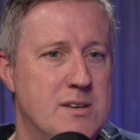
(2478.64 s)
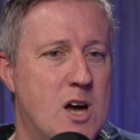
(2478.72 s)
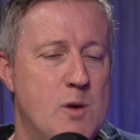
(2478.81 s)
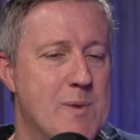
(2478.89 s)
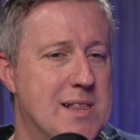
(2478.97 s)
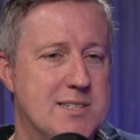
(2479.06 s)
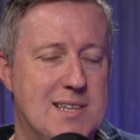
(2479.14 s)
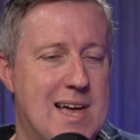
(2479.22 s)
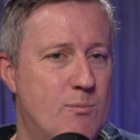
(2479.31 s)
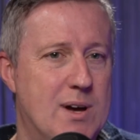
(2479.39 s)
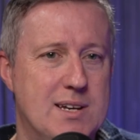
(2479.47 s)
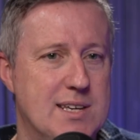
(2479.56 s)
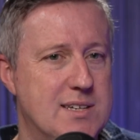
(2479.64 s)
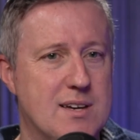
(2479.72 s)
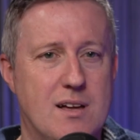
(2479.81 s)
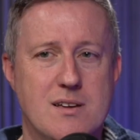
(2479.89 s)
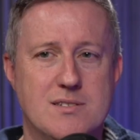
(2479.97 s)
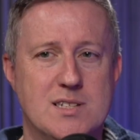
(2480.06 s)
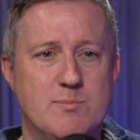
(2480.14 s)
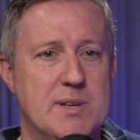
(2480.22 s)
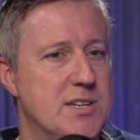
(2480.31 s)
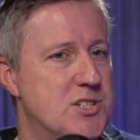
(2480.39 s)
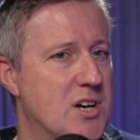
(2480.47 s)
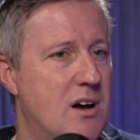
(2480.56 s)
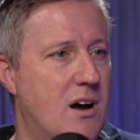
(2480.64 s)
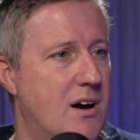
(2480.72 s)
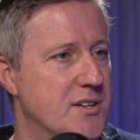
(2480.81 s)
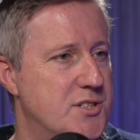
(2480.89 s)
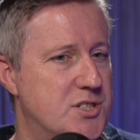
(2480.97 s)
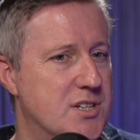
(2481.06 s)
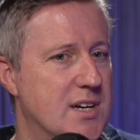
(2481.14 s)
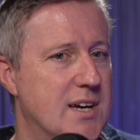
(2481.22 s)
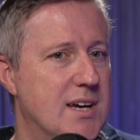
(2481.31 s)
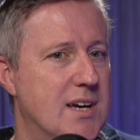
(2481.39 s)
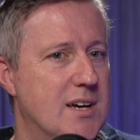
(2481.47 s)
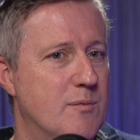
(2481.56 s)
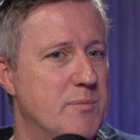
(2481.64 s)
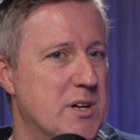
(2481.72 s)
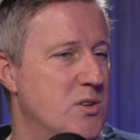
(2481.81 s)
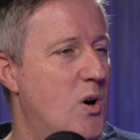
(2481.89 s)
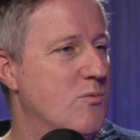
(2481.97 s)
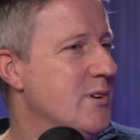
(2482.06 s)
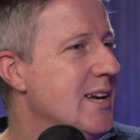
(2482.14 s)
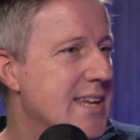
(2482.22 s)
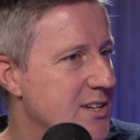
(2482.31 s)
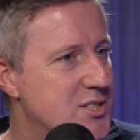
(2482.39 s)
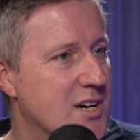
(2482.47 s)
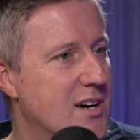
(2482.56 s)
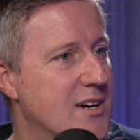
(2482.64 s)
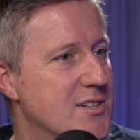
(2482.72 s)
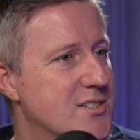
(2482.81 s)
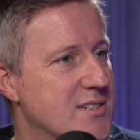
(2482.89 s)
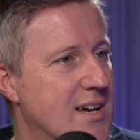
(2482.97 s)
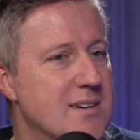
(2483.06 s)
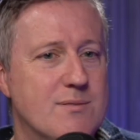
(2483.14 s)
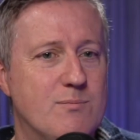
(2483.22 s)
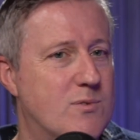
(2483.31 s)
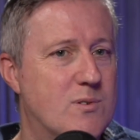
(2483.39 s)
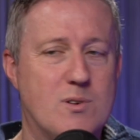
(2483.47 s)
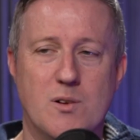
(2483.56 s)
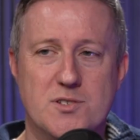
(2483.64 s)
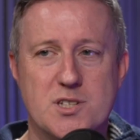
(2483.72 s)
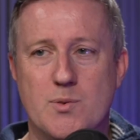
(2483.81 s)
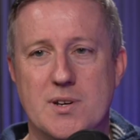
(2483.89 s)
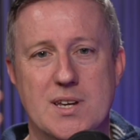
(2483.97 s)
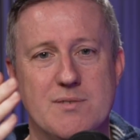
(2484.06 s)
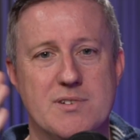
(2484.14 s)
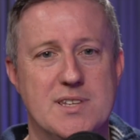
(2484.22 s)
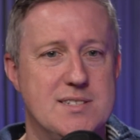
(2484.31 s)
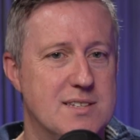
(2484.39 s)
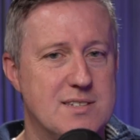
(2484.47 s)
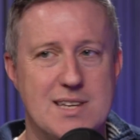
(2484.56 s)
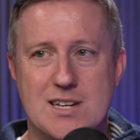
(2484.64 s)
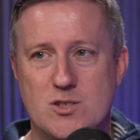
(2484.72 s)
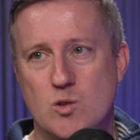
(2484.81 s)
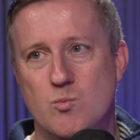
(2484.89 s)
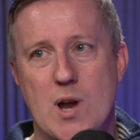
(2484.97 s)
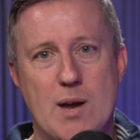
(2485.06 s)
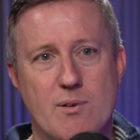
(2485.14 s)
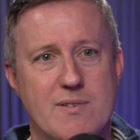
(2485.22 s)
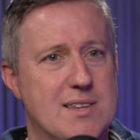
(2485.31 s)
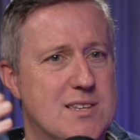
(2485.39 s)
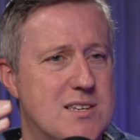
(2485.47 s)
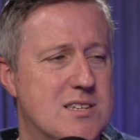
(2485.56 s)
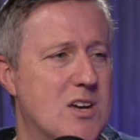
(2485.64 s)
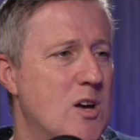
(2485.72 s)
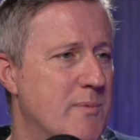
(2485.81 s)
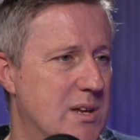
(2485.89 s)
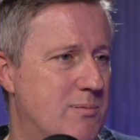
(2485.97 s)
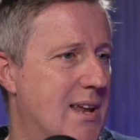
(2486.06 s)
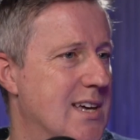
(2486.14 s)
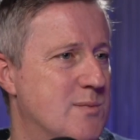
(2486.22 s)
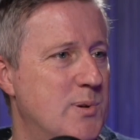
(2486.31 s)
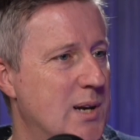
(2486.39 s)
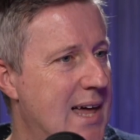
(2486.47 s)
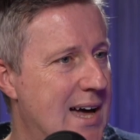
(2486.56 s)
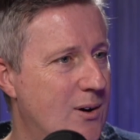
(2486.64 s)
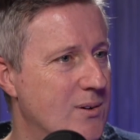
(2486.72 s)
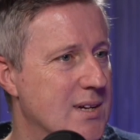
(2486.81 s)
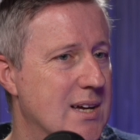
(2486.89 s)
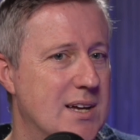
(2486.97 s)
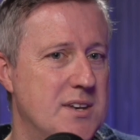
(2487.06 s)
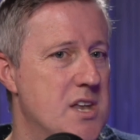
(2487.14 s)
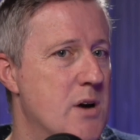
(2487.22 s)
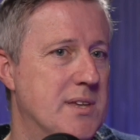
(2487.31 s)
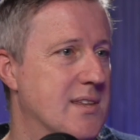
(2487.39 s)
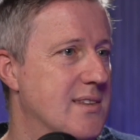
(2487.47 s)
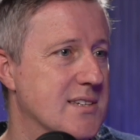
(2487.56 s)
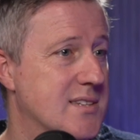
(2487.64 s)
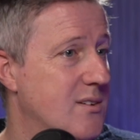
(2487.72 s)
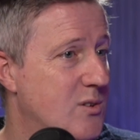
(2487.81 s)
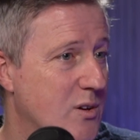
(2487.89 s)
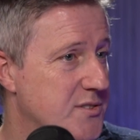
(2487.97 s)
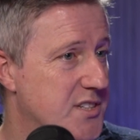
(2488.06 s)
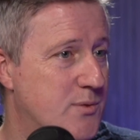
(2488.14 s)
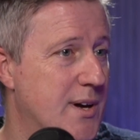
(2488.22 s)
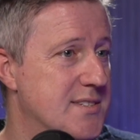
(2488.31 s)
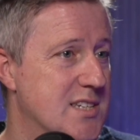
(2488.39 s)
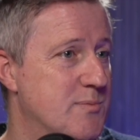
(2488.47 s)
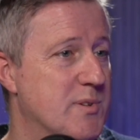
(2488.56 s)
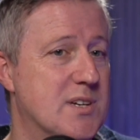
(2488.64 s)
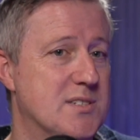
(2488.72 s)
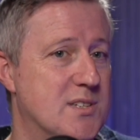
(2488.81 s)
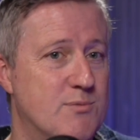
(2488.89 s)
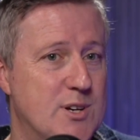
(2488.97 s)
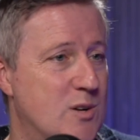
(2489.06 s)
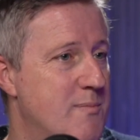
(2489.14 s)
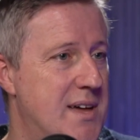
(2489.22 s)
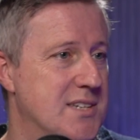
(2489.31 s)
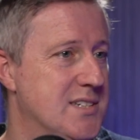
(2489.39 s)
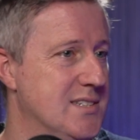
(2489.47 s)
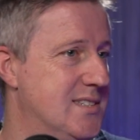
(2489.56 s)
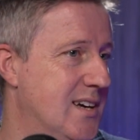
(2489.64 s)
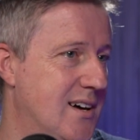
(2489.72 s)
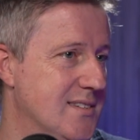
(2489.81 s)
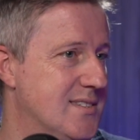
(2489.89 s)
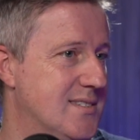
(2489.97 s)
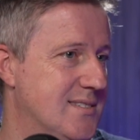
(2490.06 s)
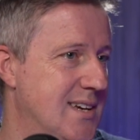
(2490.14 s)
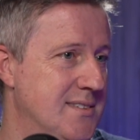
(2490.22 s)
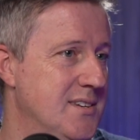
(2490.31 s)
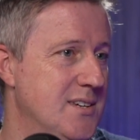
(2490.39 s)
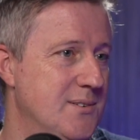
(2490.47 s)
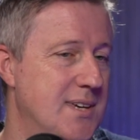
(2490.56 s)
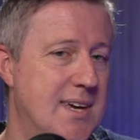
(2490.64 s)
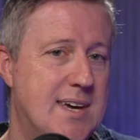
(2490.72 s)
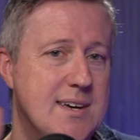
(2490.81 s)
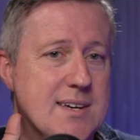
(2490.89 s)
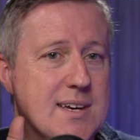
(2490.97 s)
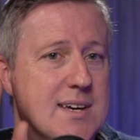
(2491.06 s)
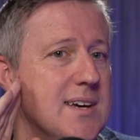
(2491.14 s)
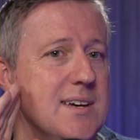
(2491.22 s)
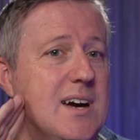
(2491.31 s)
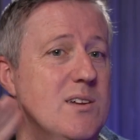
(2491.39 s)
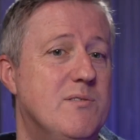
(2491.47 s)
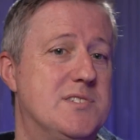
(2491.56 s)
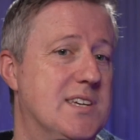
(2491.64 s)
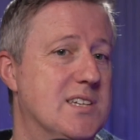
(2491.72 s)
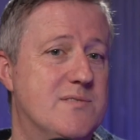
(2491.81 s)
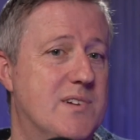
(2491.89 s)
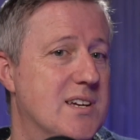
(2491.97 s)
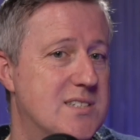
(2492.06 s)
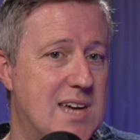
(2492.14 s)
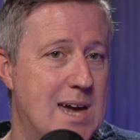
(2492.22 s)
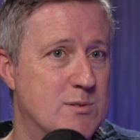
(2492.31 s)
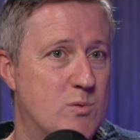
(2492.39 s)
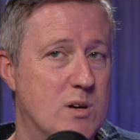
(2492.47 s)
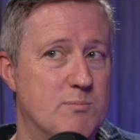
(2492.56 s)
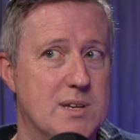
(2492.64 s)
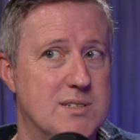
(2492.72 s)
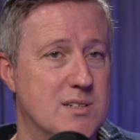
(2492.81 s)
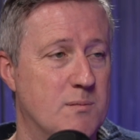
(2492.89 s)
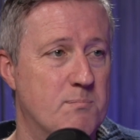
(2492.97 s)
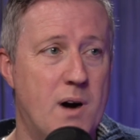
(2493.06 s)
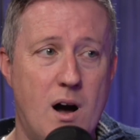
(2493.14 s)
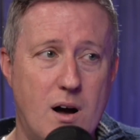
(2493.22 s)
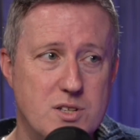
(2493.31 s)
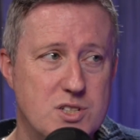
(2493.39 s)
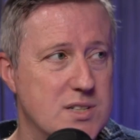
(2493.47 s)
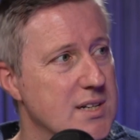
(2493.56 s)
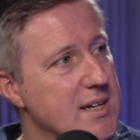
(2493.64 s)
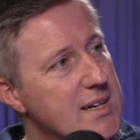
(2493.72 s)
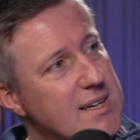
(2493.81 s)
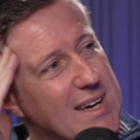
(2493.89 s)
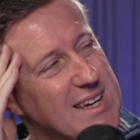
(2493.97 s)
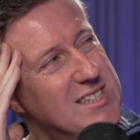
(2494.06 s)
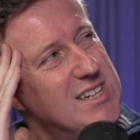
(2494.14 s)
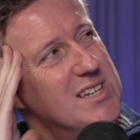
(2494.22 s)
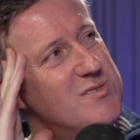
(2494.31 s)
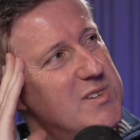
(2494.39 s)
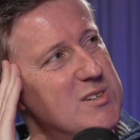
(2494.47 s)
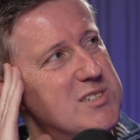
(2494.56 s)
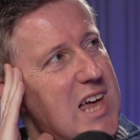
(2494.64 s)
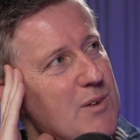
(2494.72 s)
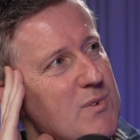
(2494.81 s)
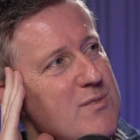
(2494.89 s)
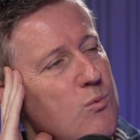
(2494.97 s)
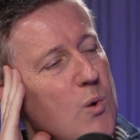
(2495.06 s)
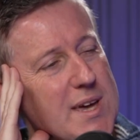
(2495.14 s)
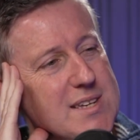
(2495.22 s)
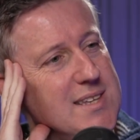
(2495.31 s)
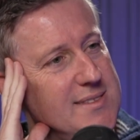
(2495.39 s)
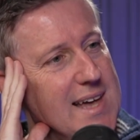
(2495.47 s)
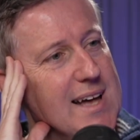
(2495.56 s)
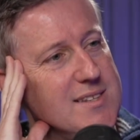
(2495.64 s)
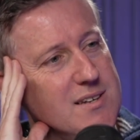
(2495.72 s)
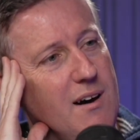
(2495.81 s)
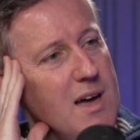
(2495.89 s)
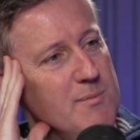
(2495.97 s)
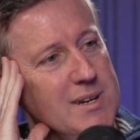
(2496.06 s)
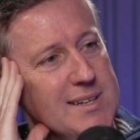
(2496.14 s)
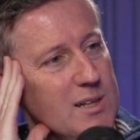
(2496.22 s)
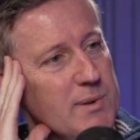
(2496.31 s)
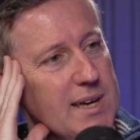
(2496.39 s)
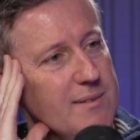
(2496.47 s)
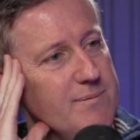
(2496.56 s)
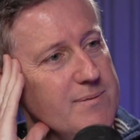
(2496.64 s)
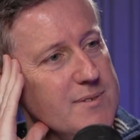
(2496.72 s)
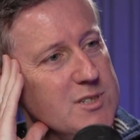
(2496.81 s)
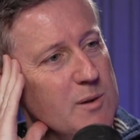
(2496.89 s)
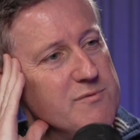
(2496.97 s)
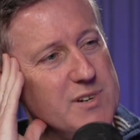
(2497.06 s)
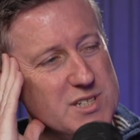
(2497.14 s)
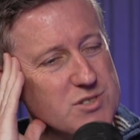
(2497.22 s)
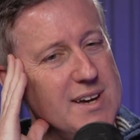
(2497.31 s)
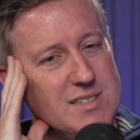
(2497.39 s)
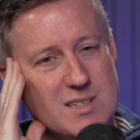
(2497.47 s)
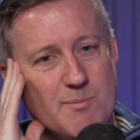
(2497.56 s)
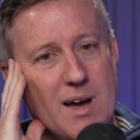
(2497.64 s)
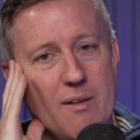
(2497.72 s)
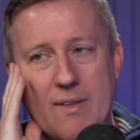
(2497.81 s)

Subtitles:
no man's land where Lee Carsley's been in charge, but not really in charge, and consequently for this international break we've had so many players pull out, knowing that there's no consequences because the real manager starts in the new year, and obviously his first games won't be till March. It just feels like we've wasted that time a little bit, so I'm frustrated about